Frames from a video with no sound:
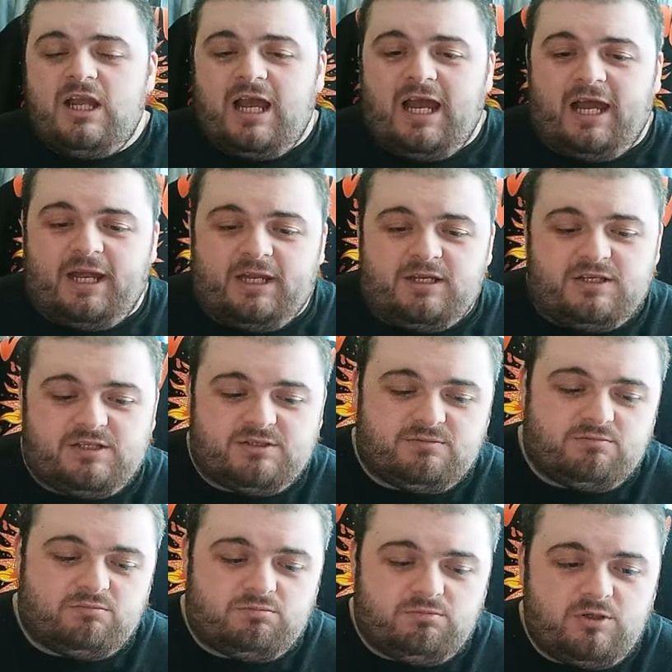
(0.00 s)
And,
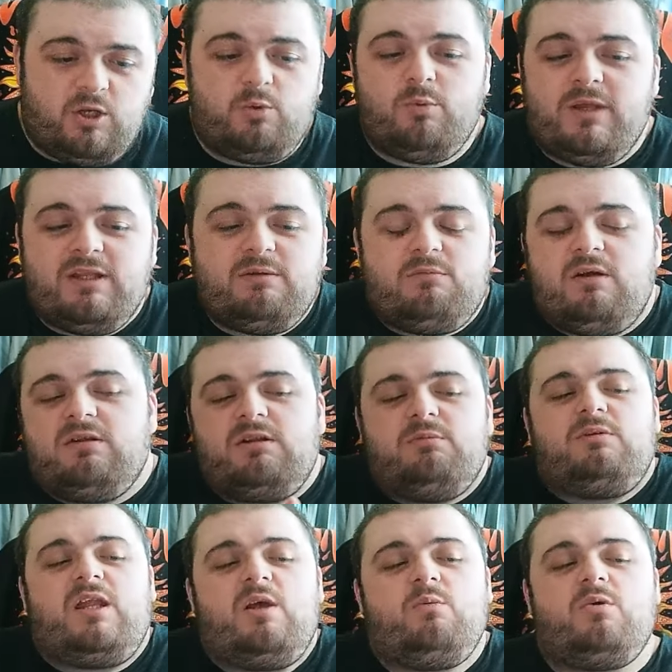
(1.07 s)
you know,
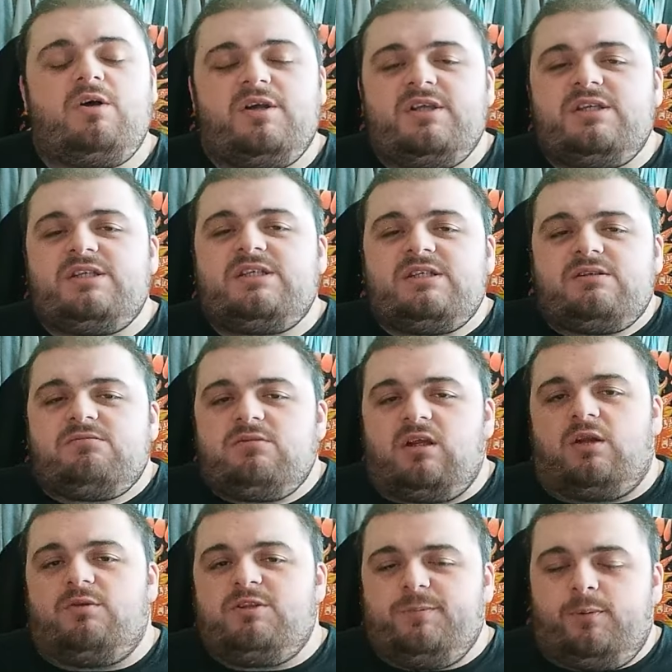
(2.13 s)
there was, you
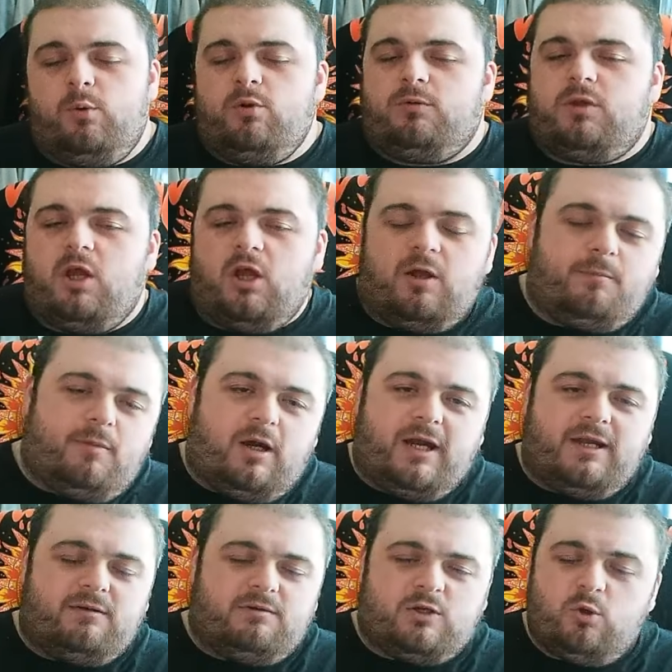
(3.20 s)
know, to pull the curtain
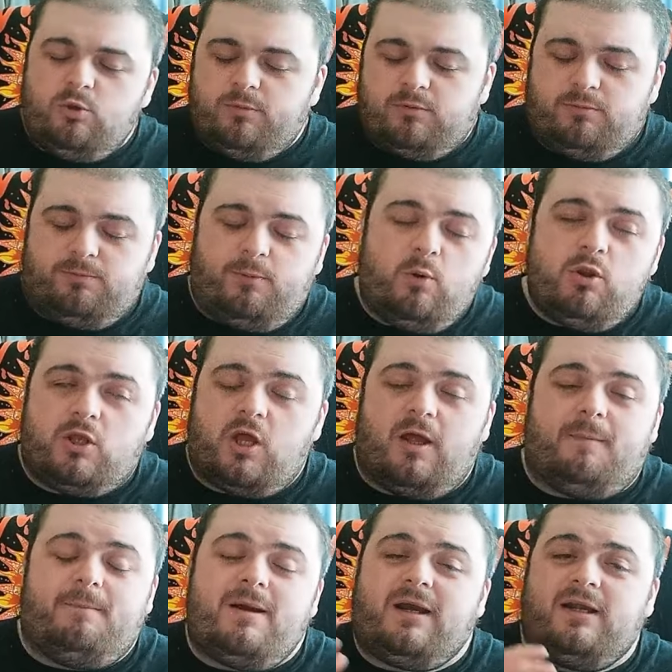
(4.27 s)
behind, to pull the
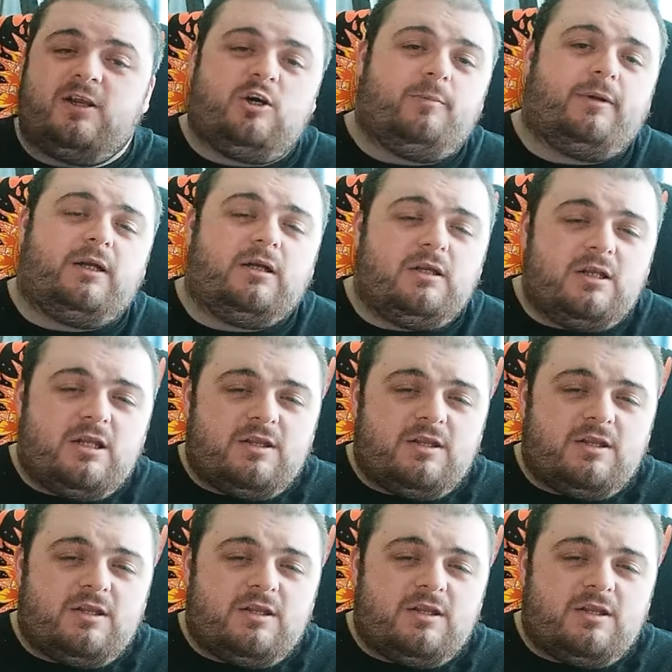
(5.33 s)
curtain back a little bit,